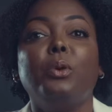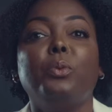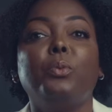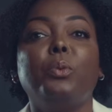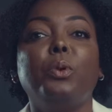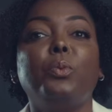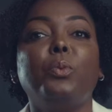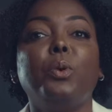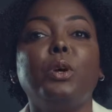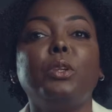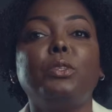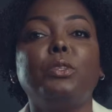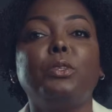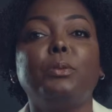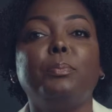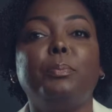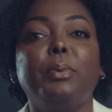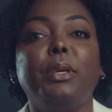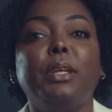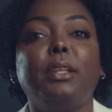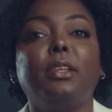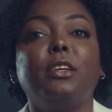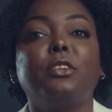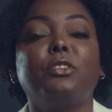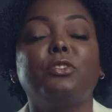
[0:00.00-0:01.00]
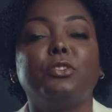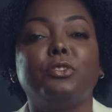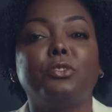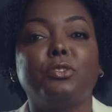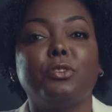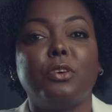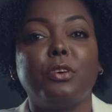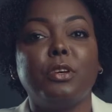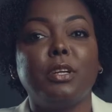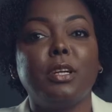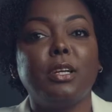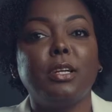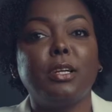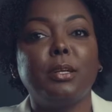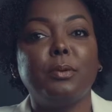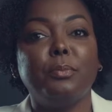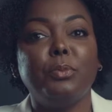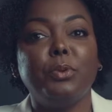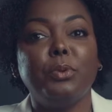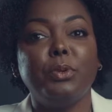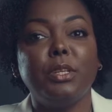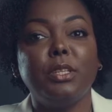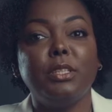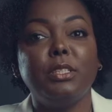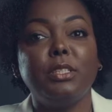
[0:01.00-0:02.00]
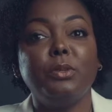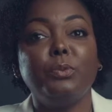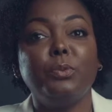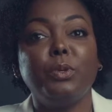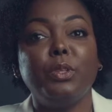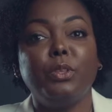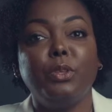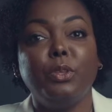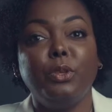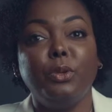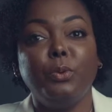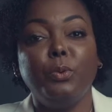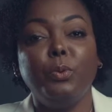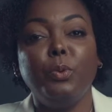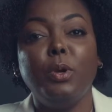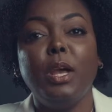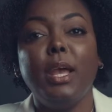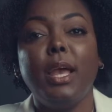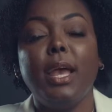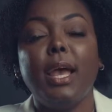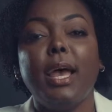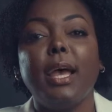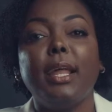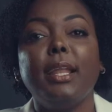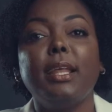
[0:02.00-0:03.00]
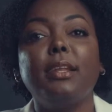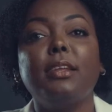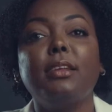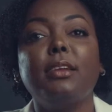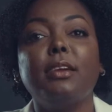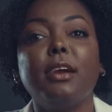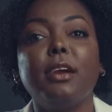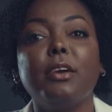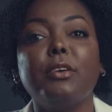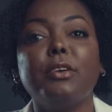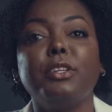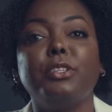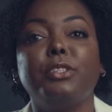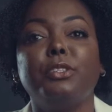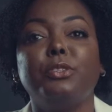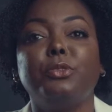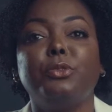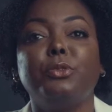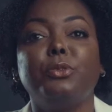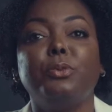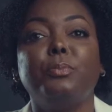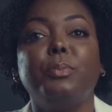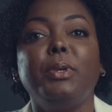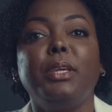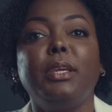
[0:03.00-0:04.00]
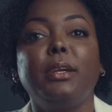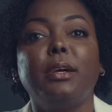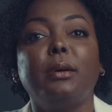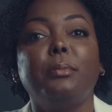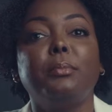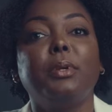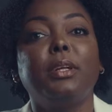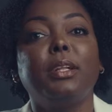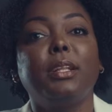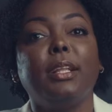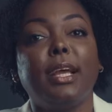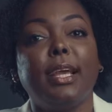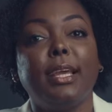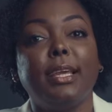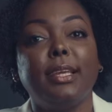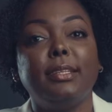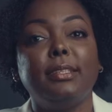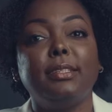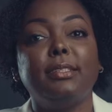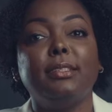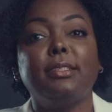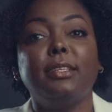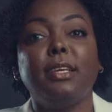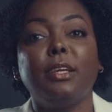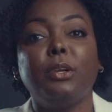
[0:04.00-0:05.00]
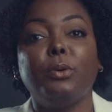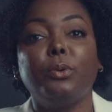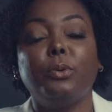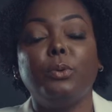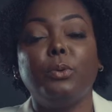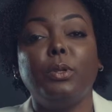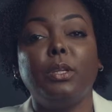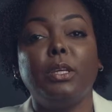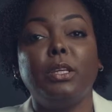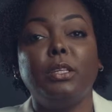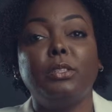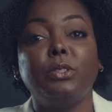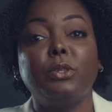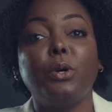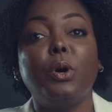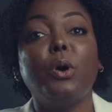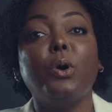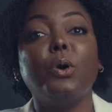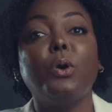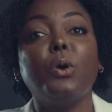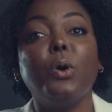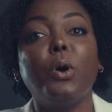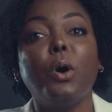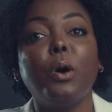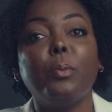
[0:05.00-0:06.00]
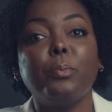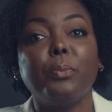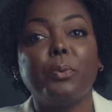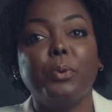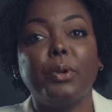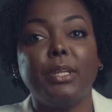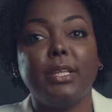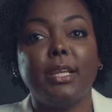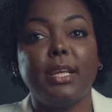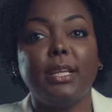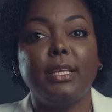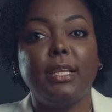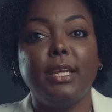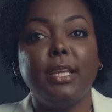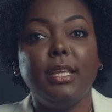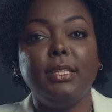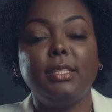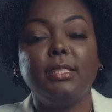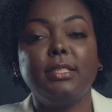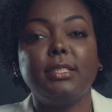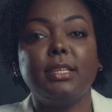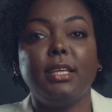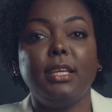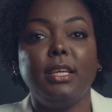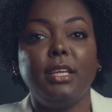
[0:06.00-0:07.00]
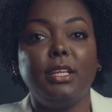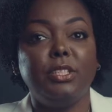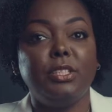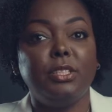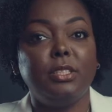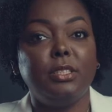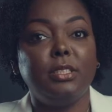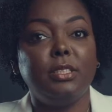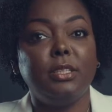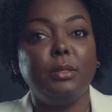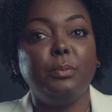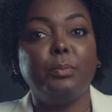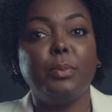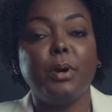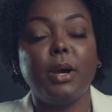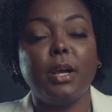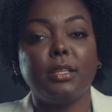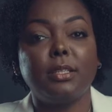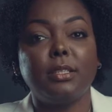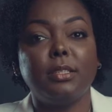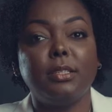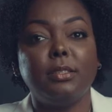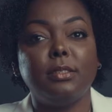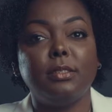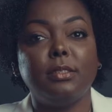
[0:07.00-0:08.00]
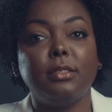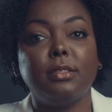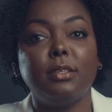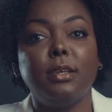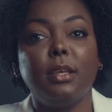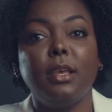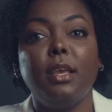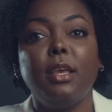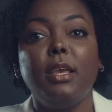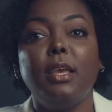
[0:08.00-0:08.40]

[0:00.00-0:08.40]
We want to build a stronger community with you and encourage you to become clients, stakeholders, or corporate and interagency partners.